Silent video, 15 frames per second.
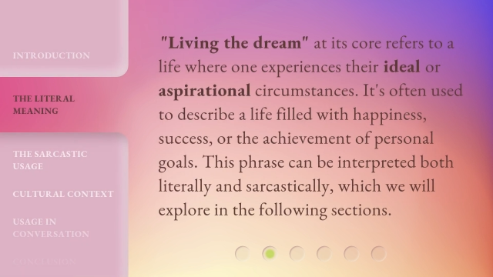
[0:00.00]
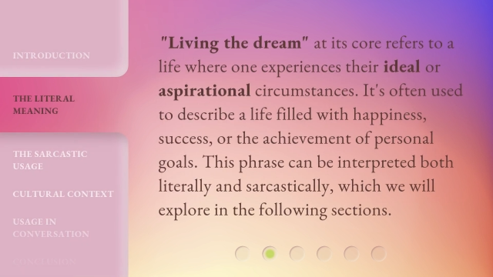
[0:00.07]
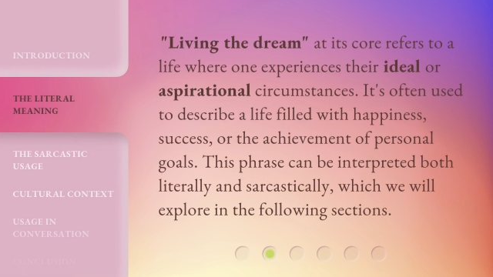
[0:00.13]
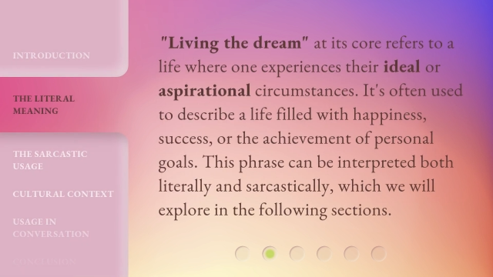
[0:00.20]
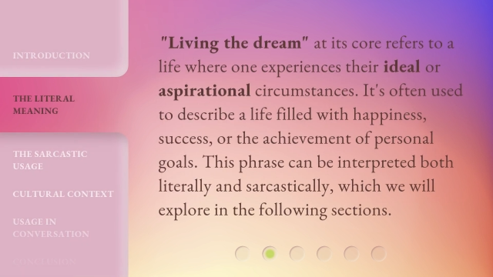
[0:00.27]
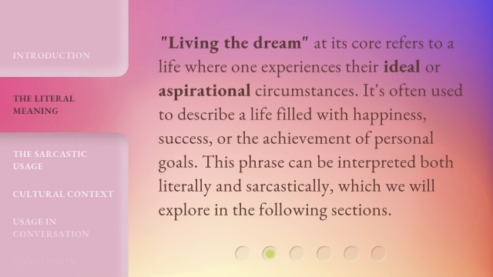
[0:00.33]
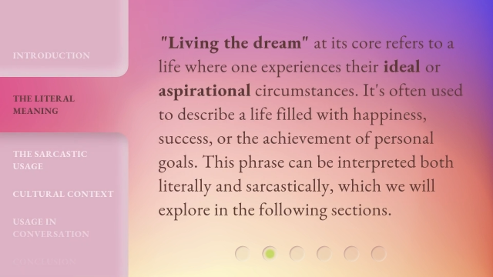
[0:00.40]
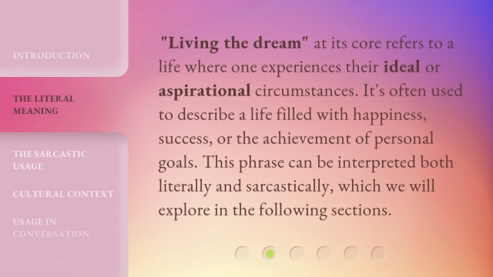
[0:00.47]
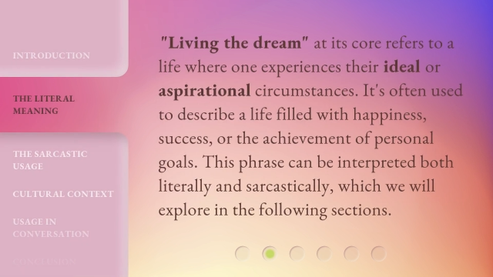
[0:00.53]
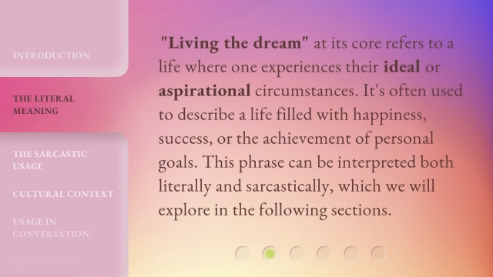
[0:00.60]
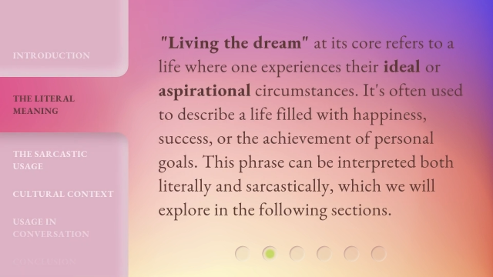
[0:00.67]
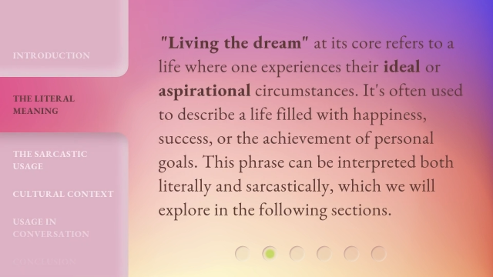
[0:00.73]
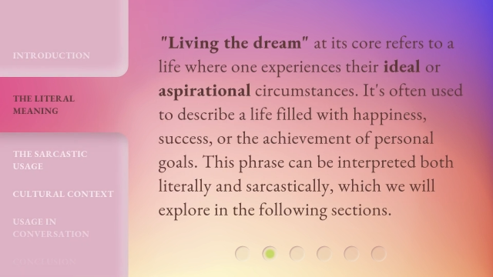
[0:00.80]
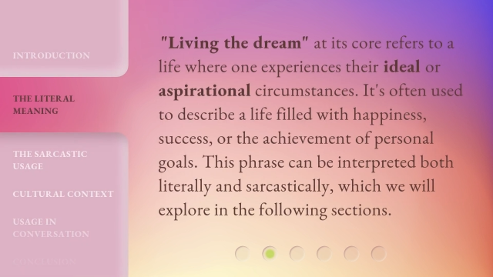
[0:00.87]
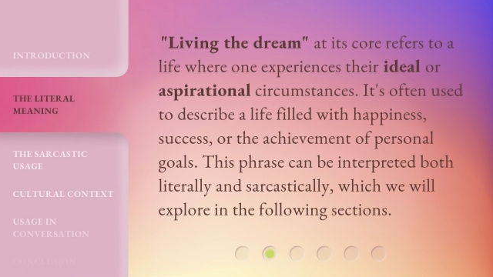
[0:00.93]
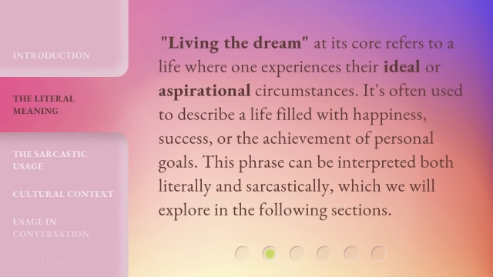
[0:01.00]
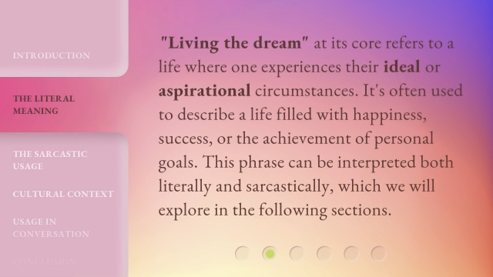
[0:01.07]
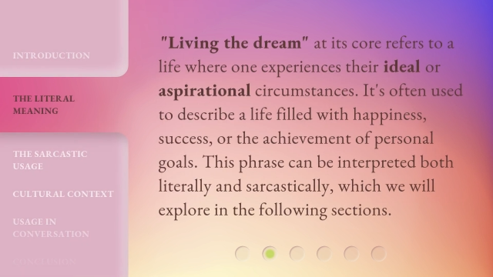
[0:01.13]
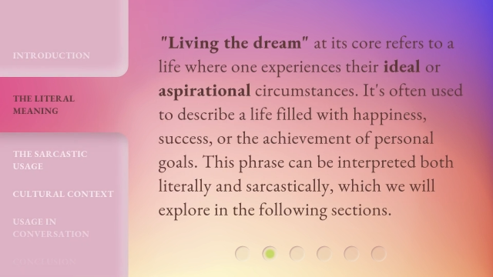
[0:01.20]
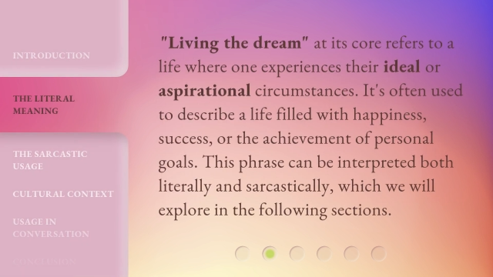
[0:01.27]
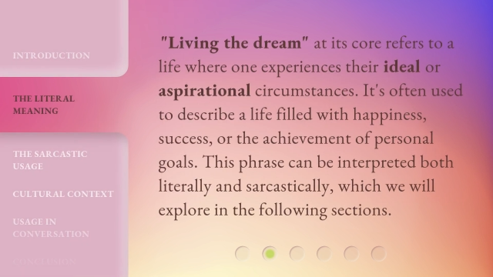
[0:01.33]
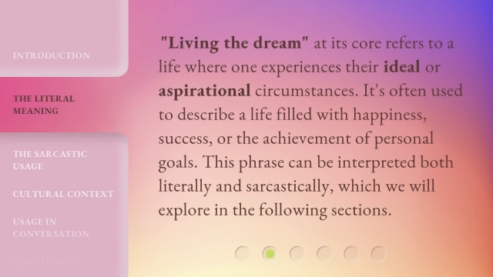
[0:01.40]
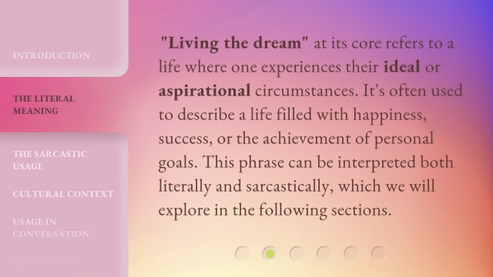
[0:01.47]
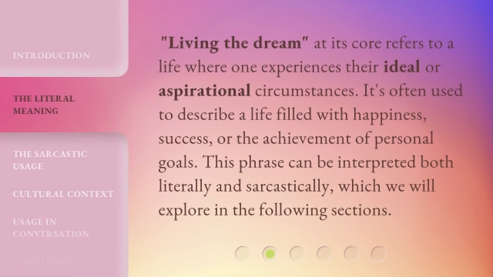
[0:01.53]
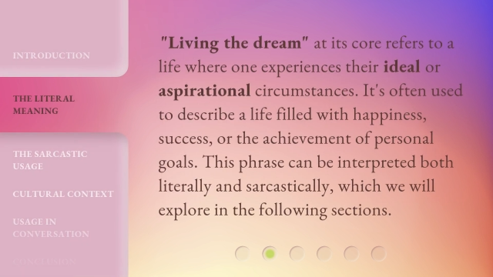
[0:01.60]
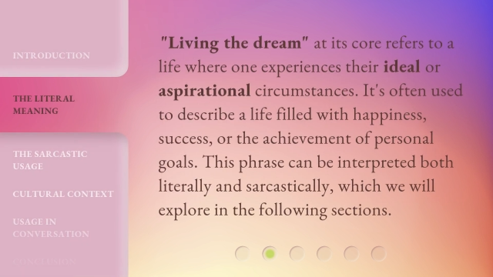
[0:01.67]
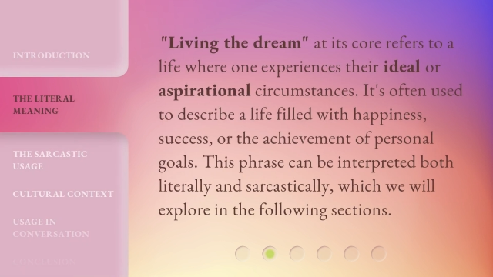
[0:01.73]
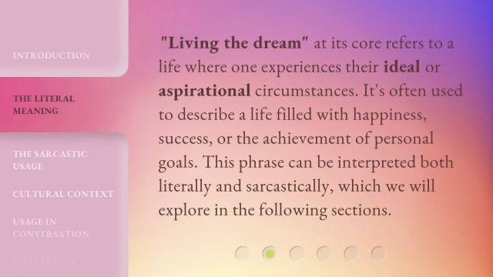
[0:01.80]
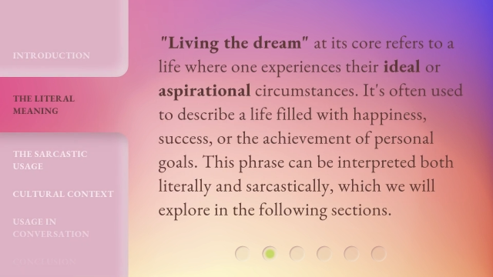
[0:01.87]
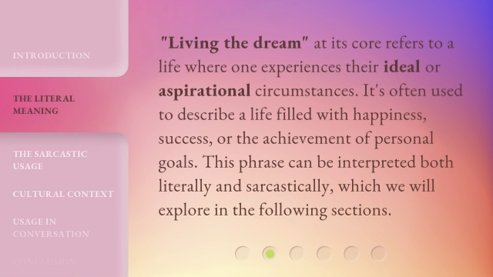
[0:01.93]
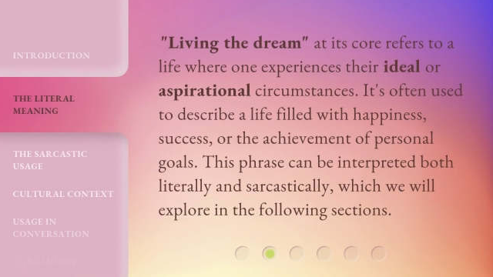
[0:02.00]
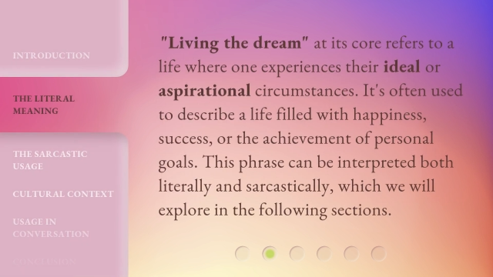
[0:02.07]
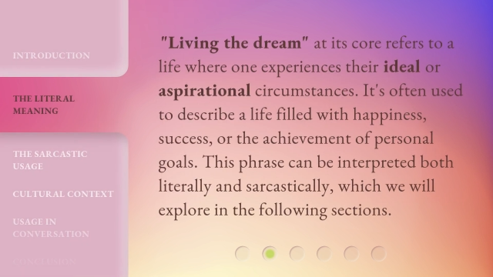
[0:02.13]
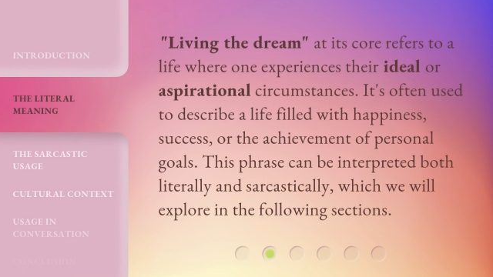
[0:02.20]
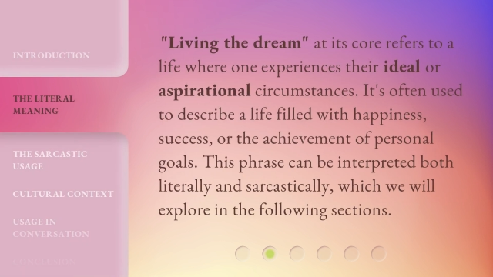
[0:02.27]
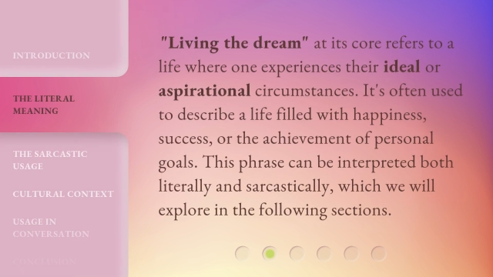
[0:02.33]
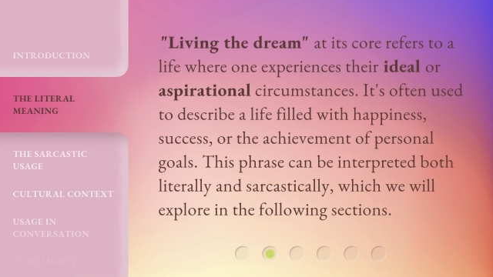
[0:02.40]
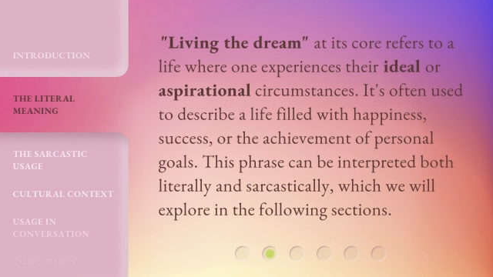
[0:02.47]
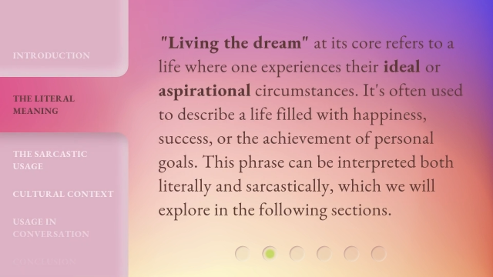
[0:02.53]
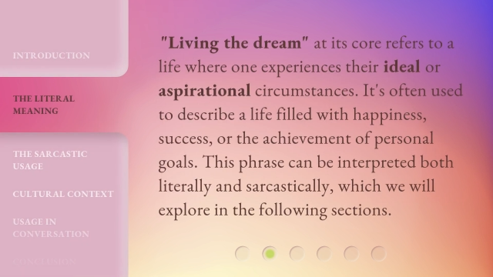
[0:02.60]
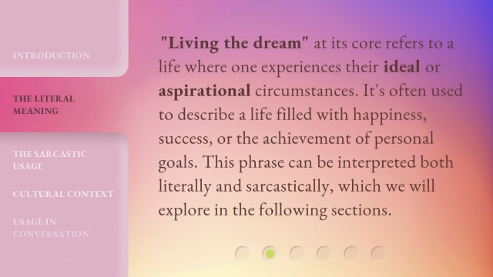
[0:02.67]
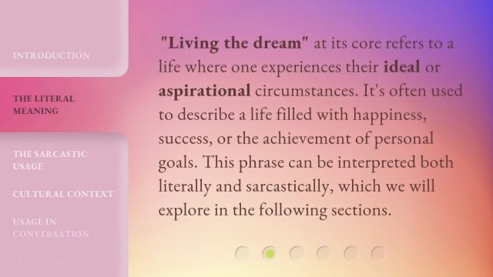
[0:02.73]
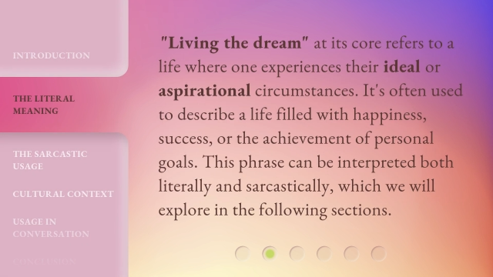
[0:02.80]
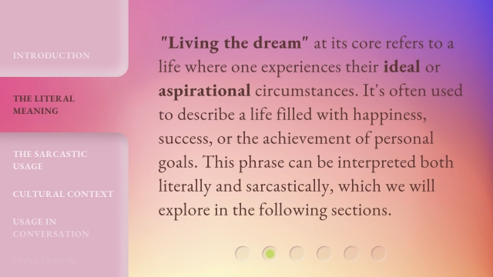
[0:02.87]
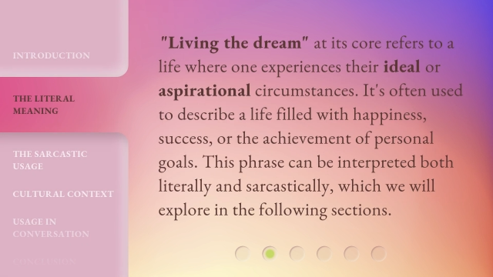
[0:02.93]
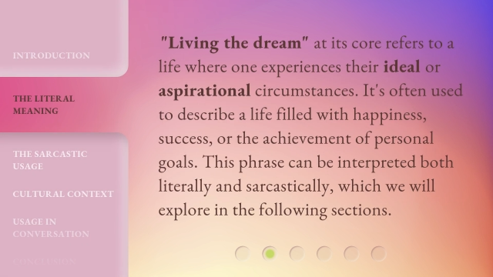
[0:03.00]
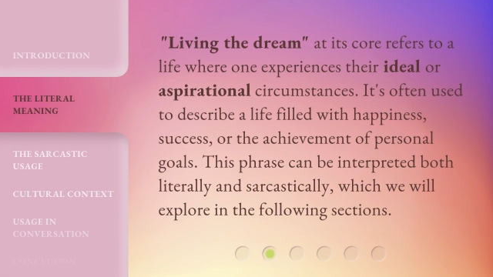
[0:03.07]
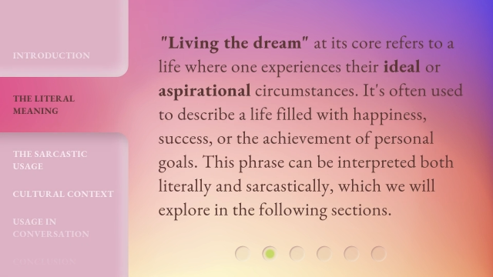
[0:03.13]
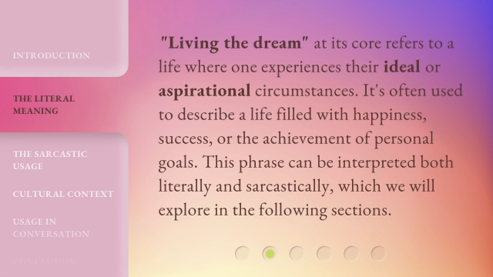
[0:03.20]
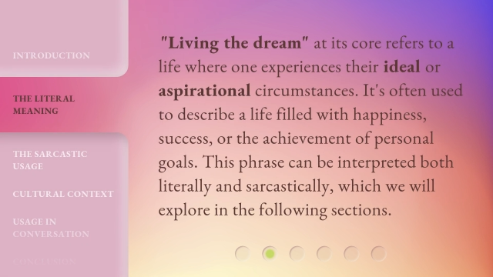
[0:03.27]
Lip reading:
(no speaker visible)